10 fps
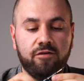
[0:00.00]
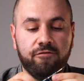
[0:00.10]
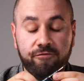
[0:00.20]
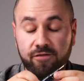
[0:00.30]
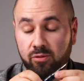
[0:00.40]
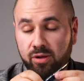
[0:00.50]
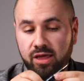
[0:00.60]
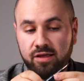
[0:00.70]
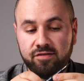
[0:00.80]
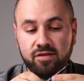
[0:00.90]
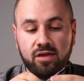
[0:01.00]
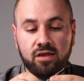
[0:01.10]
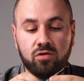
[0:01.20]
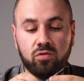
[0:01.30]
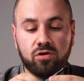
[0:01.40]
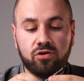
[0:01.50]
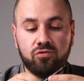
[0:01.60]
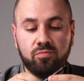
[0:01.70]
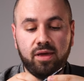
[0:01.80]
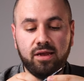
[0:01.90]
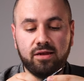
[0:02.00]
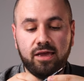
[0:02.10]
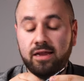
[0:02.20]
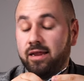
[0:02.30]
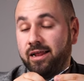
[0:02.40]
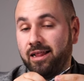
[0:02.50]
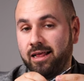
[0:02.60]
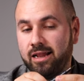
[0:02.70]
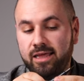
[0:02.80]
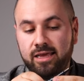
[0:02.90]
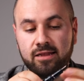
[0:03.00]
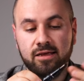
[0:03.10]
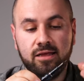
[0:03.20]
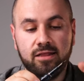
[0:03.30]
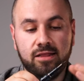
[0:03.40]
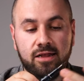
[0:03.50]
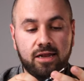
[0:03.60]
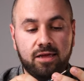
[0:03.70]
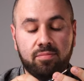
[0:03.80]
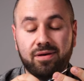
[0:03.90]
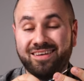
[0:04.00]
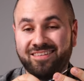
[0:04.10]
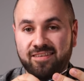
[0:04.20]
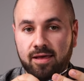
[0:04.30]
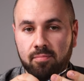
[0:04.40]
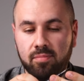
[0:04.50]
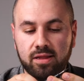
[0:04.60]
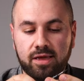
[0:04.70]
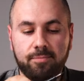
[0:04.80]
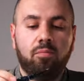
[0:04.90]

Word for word: very easy in order to maintain and clean the nib assembly.